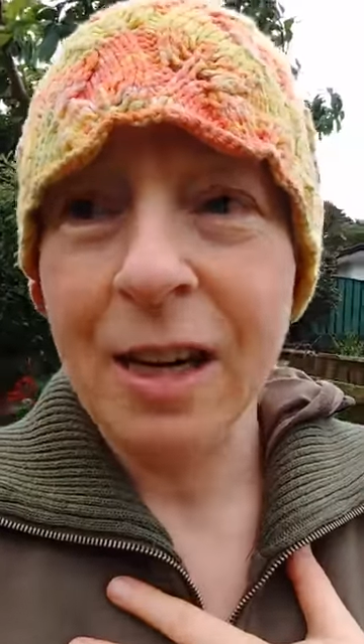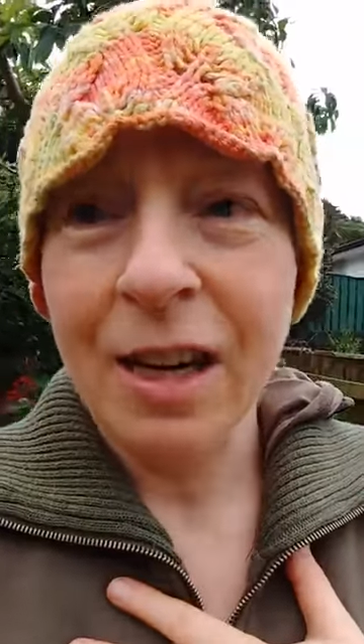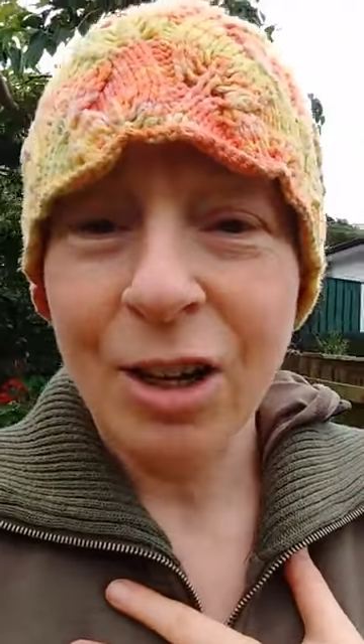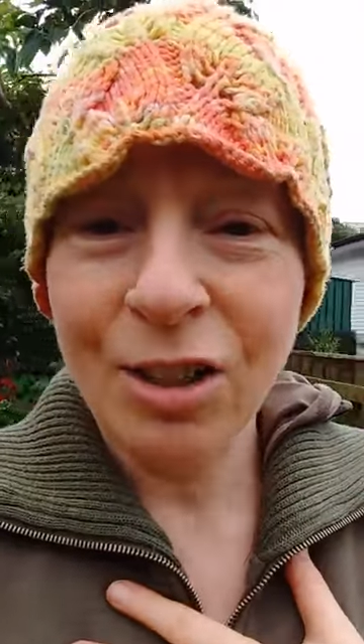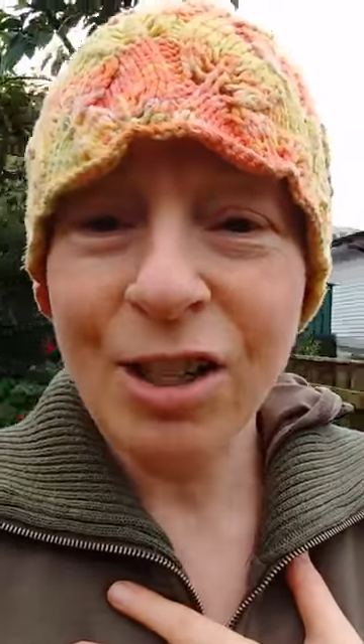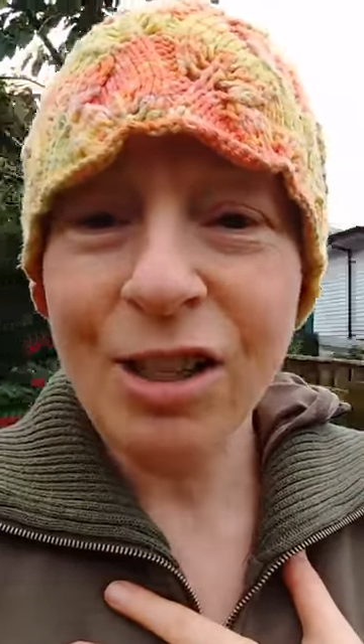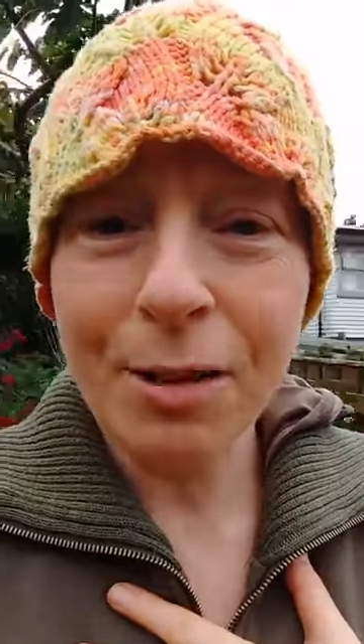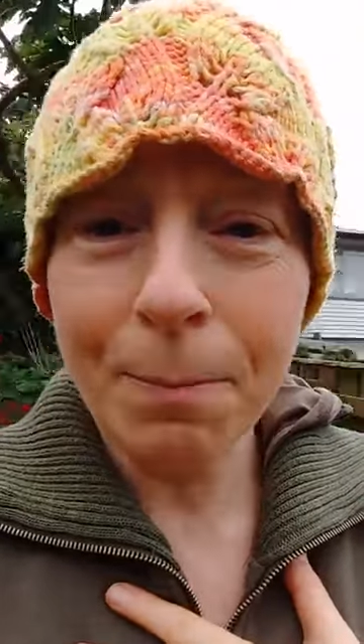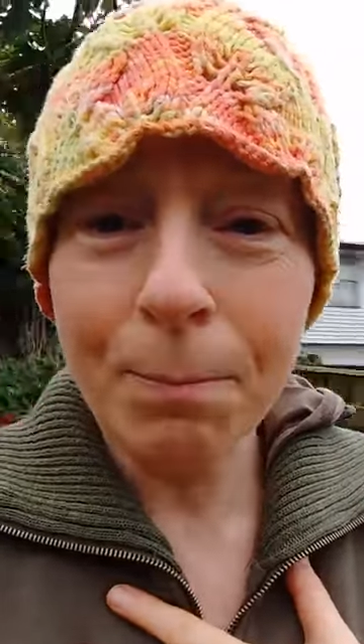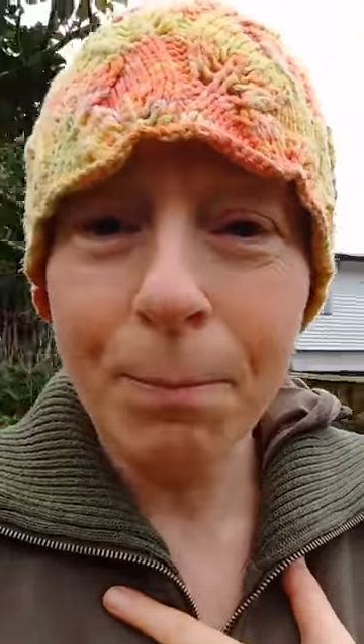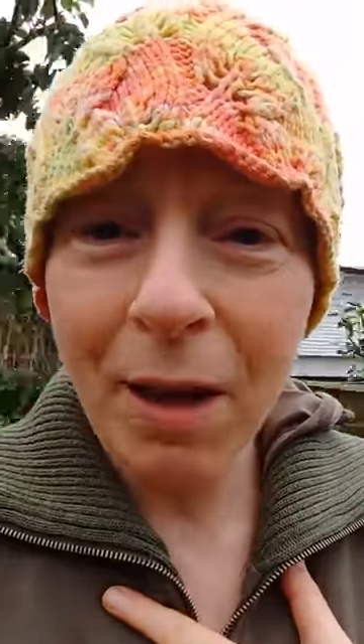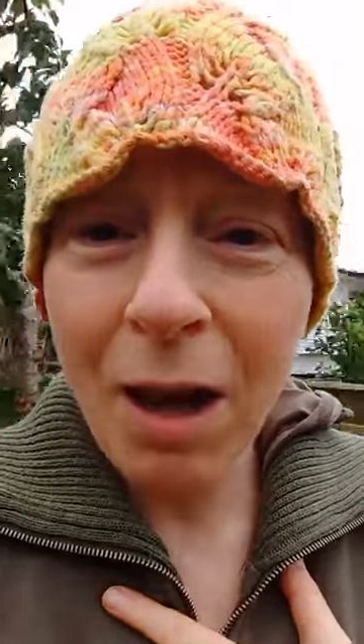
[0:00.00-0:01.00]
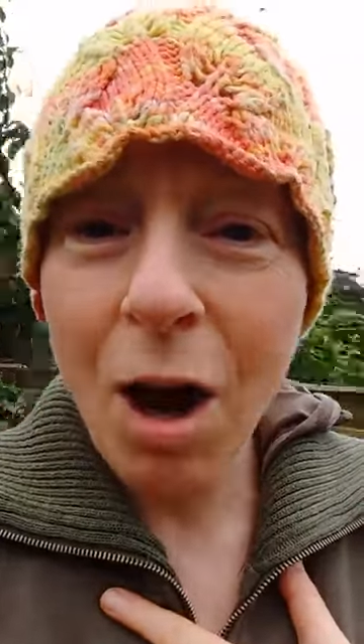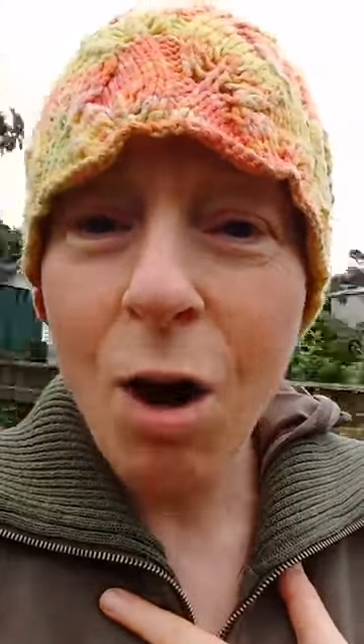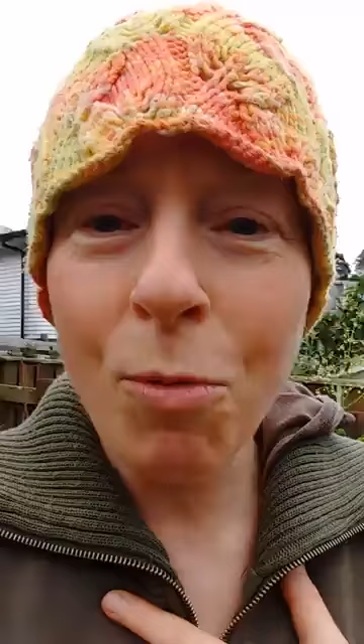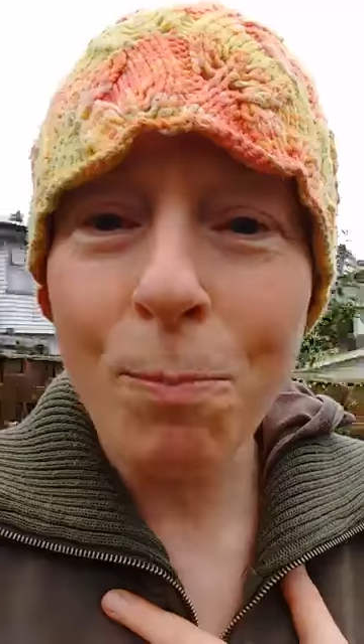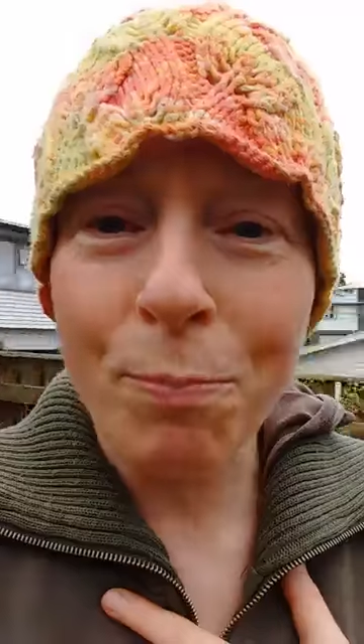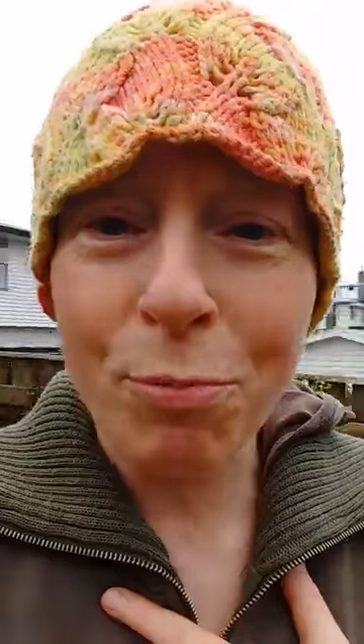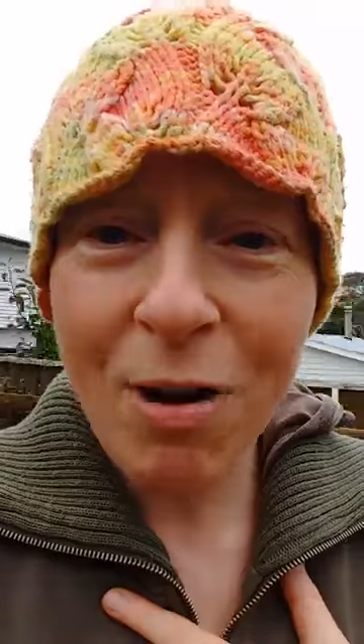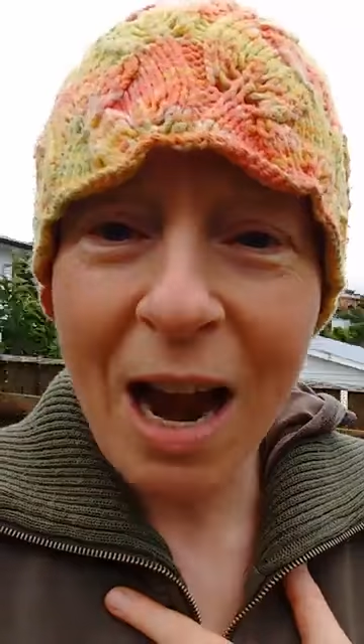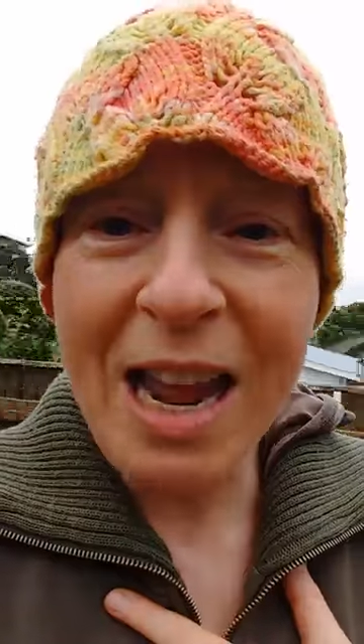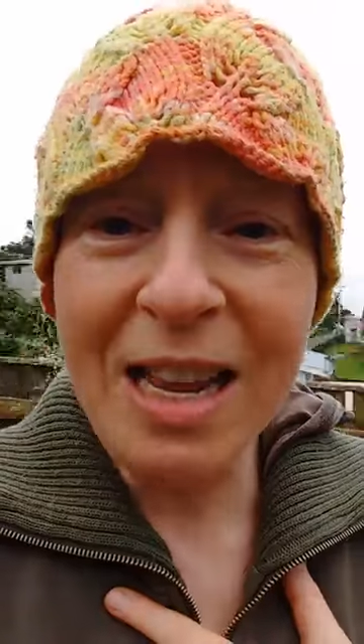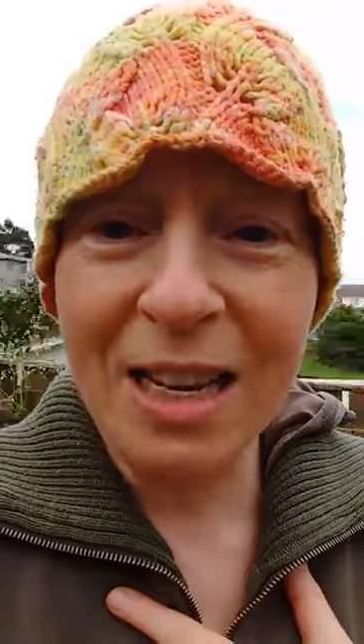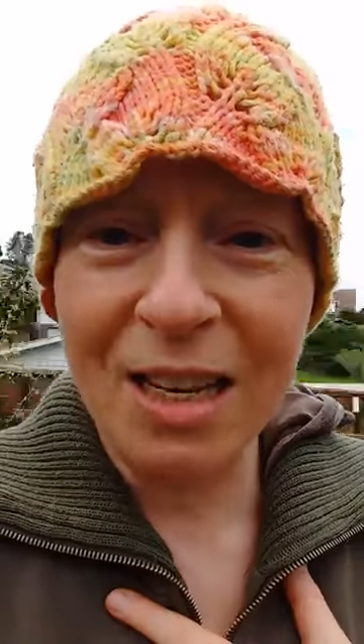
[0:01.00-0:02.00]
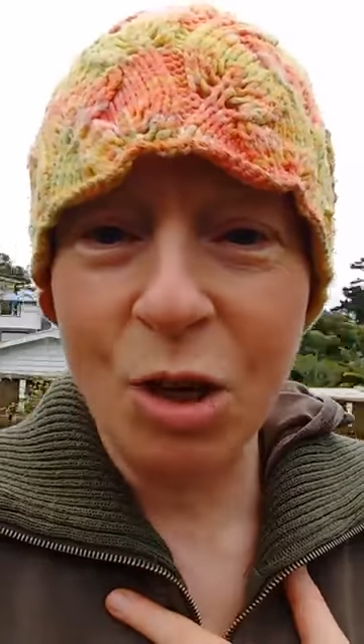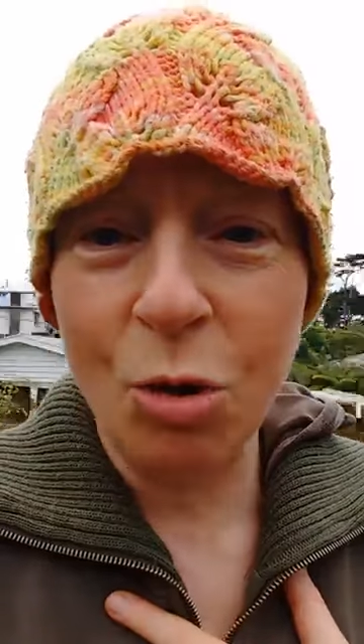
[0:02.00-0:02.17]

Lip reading: Because there's a big old brain in